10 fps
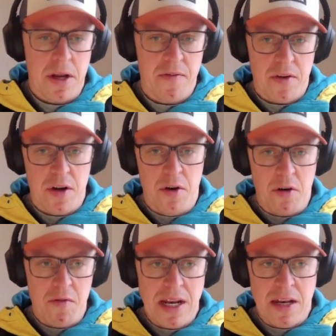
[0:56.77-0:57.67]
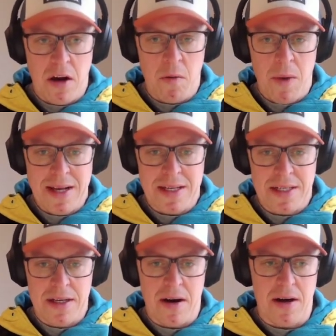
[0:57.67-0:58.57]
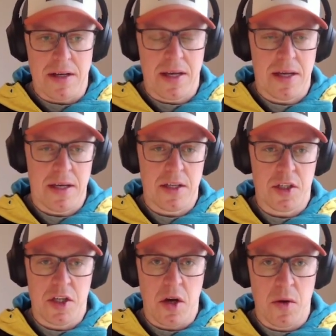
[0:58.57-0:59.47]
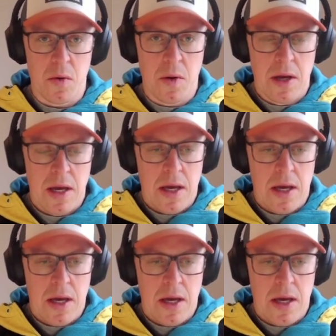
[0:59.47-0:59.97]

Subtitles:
But I've not really known where to start. So